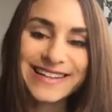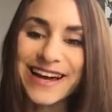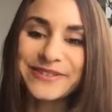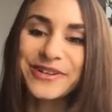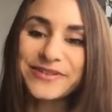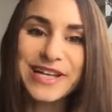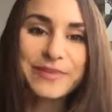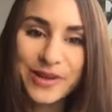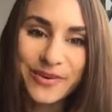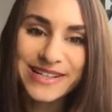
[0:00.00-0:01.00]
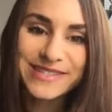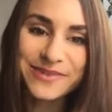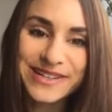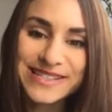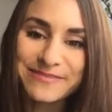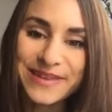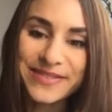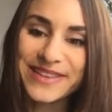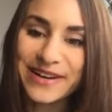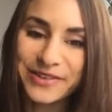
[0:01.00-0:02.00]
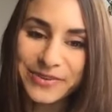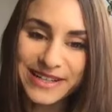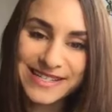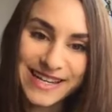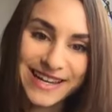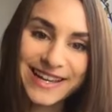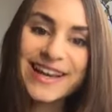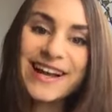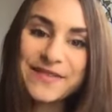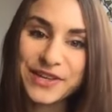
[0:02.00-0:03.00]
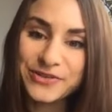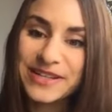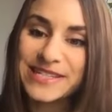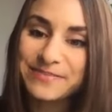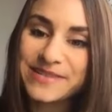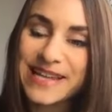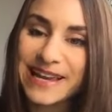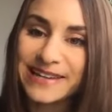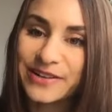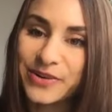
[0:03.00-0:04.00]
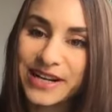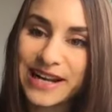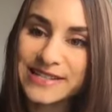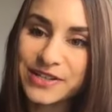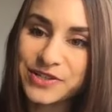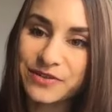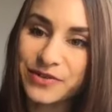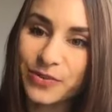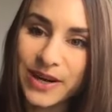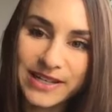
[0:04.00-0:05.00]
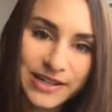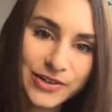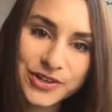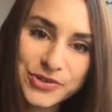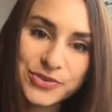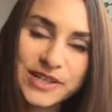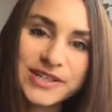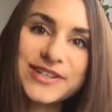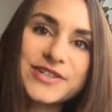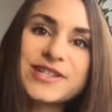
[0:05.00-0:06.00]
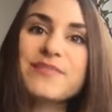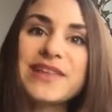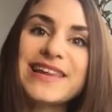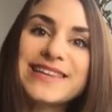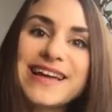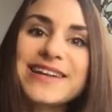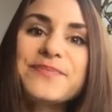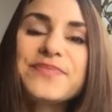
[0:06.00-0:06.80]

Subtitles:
I don't know. Tell me, what is the myth that everyone is saying, that you need to stay in an organization for 1 year or 2 years or something like that?